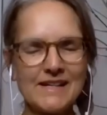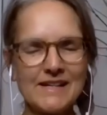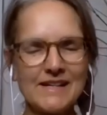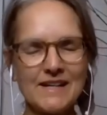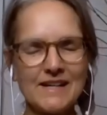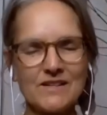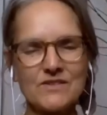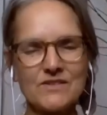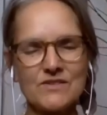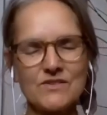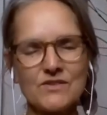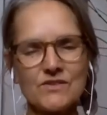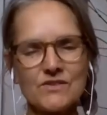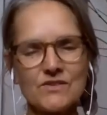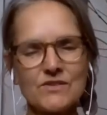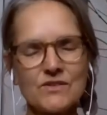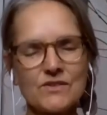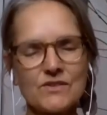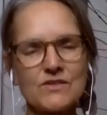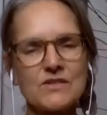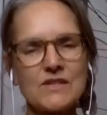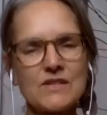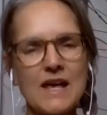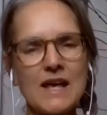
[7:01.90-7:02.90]
it's just
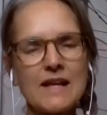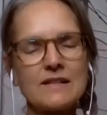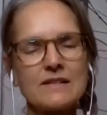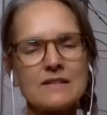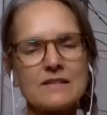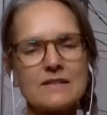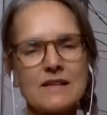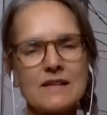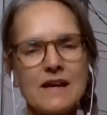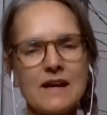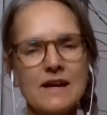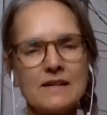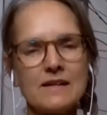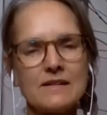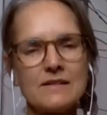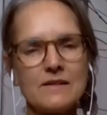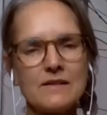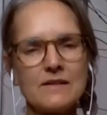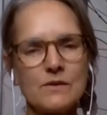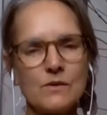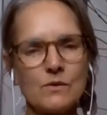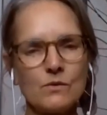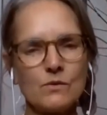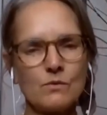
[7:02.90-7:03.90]
this sense that,
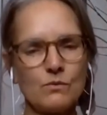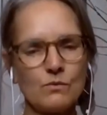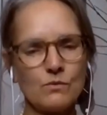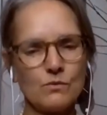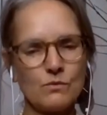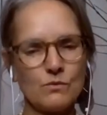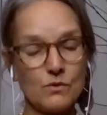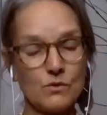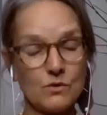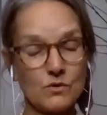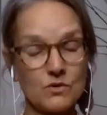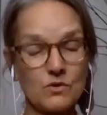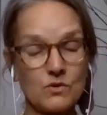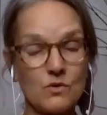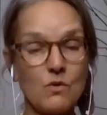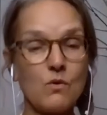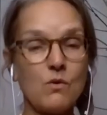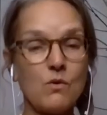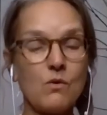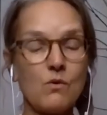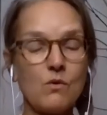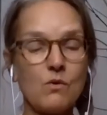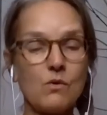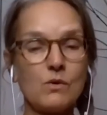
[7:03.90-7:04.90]
you know, the
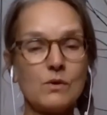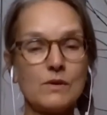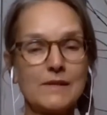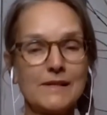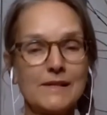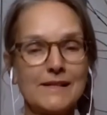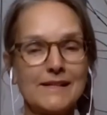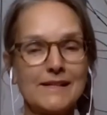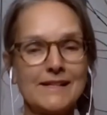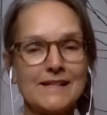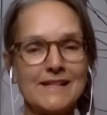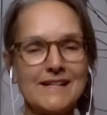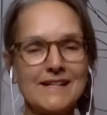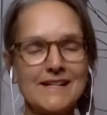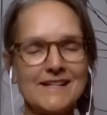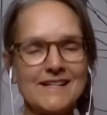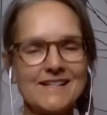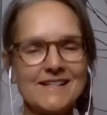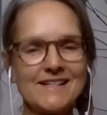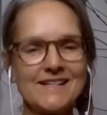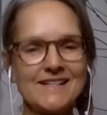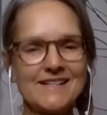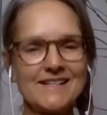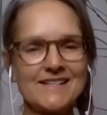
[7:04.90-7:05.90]
soul
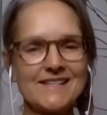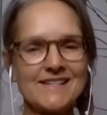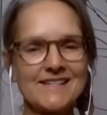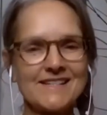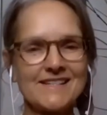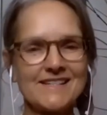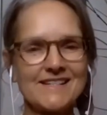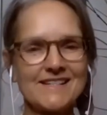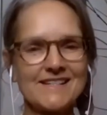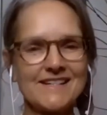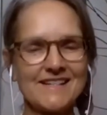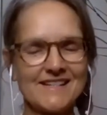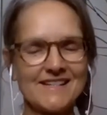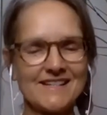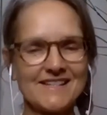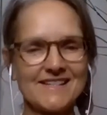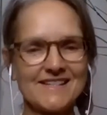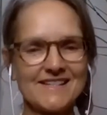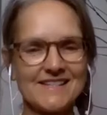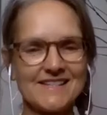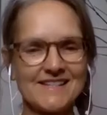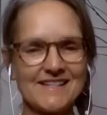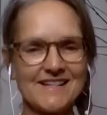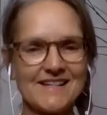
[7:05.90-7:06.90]
is
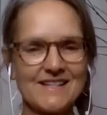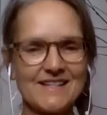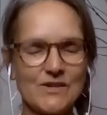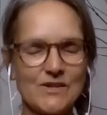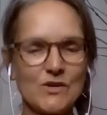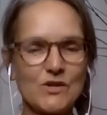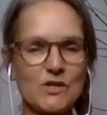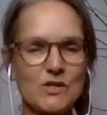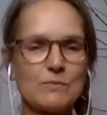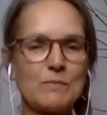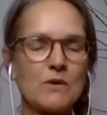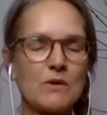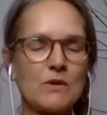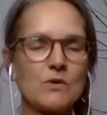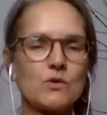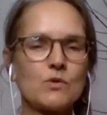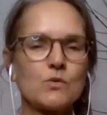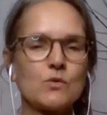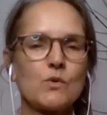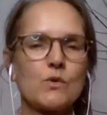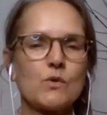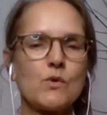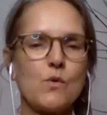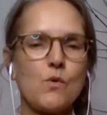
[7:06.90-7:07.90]
our
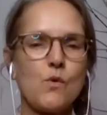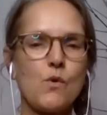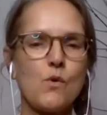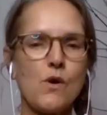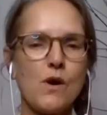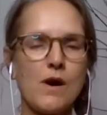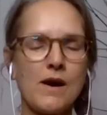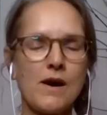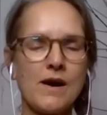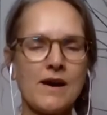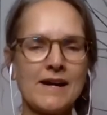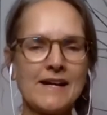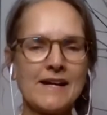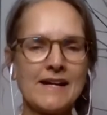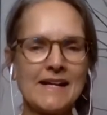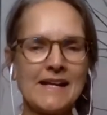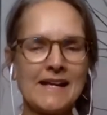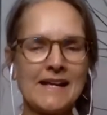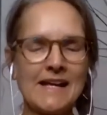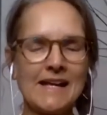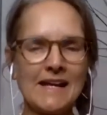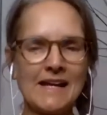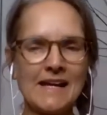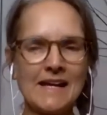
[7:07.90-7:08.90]
spiritual core,
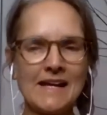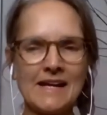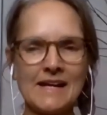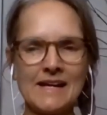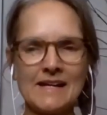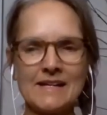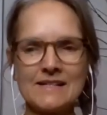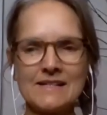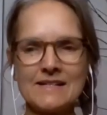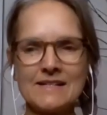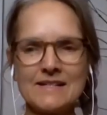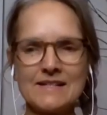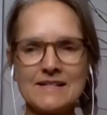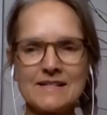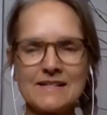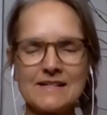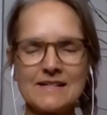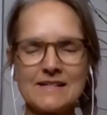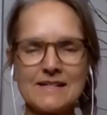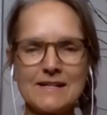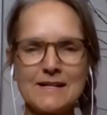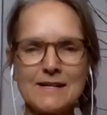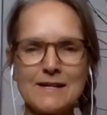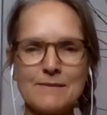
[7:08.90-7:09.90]
and
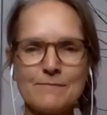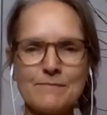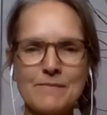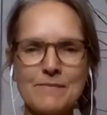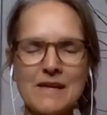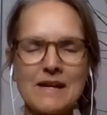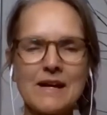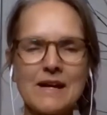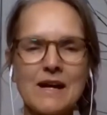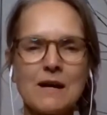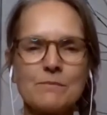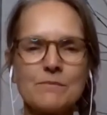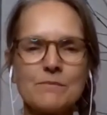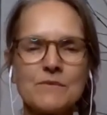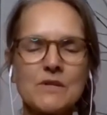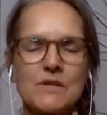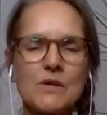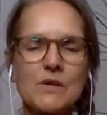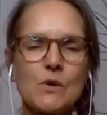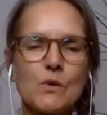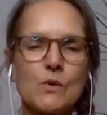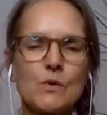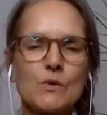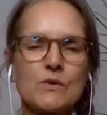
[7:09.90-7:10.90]
it comes
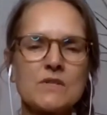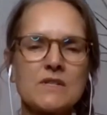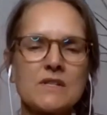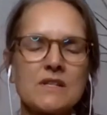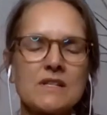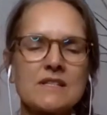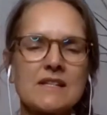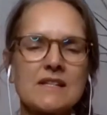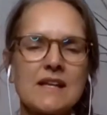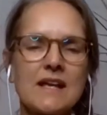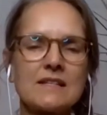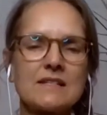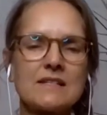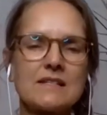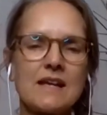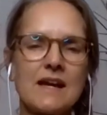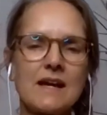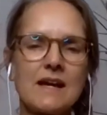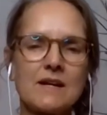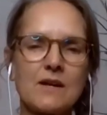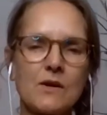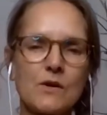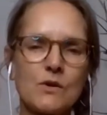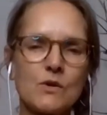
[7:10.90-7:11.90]
and goes in the sense
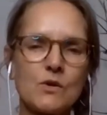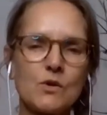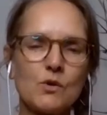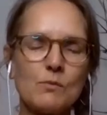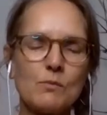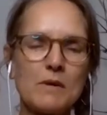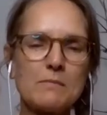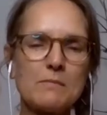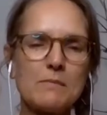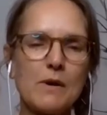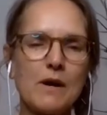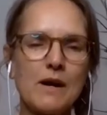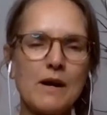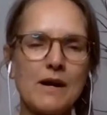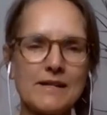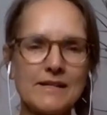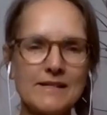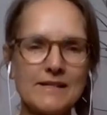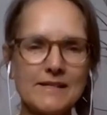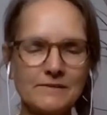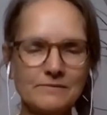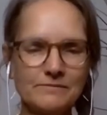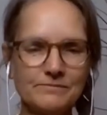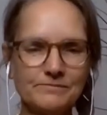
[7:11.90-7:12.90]
that our human
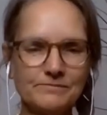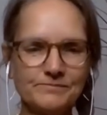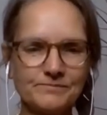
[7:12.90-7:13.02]
body,